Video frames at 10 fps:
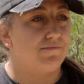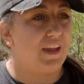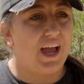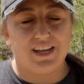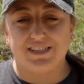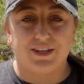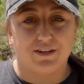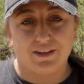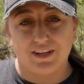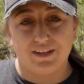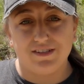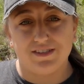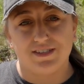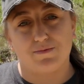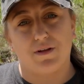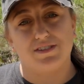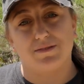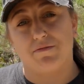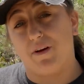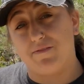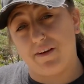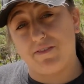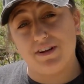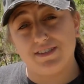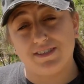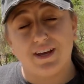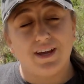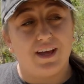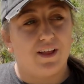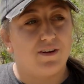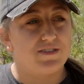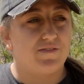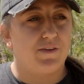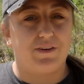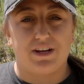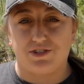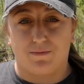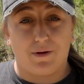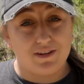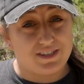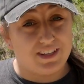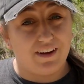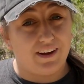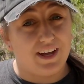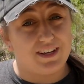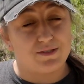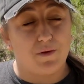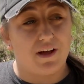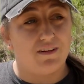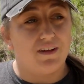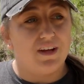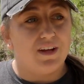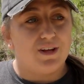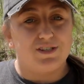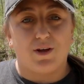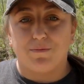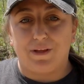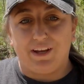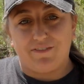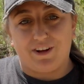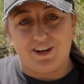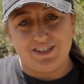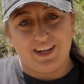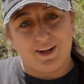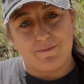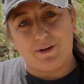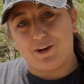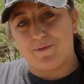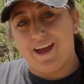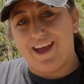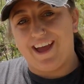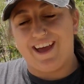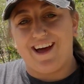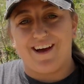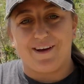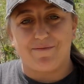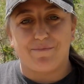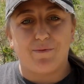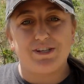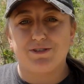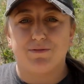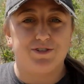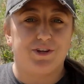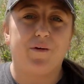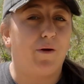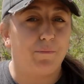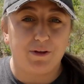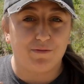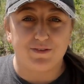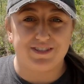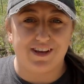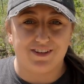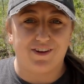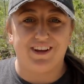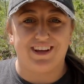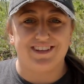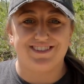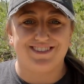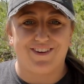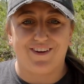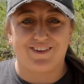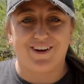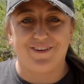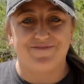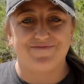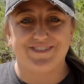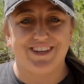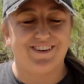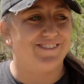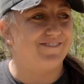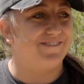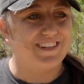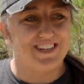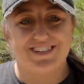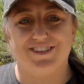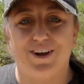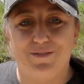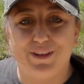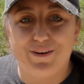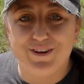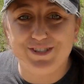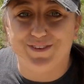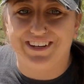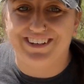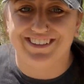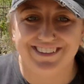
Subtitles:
hikes here in the hills, as well as some of our favorites. There's a few national parks in the area as well, so plenty of content coming your way, but we just want to show you how beautiful South Dakota is while we're home. So let's get started with our first one.